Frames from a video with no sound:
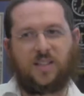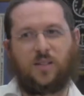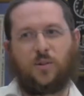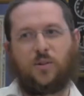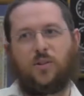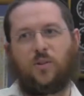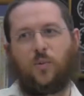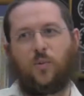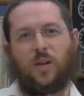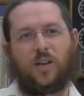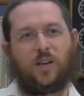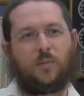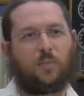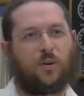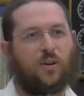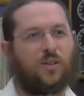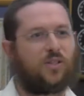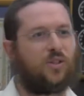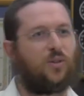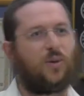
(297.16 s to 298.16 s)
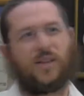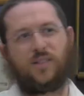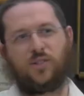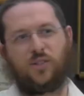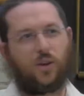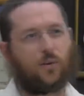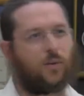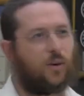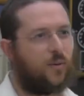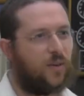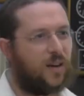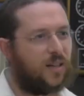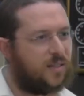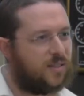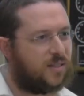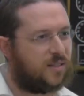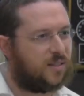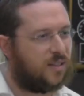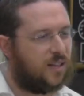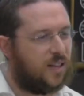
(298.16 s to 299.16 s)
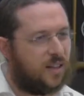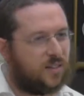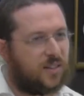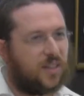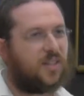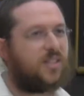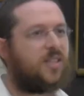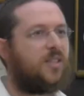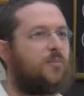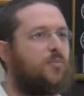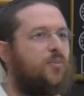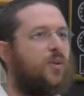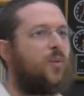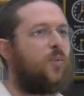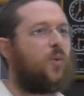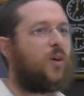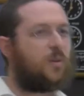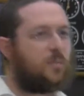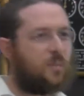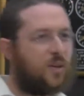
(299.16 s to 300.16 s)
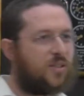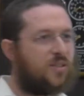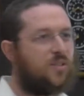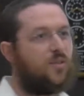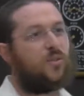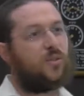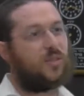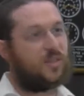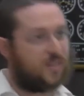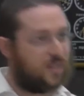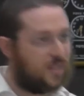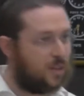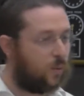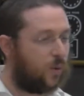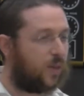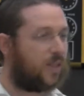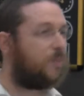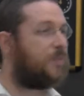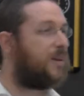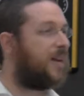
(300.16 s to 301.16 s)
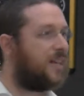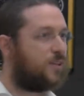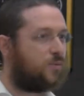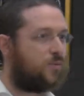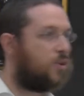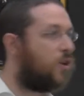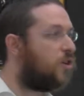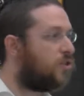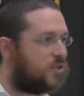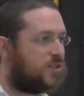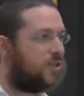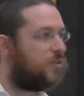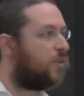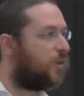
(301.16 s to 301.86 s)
the, the wicked person who has no regrets. Then there's the wicked person who's still wicked but has constant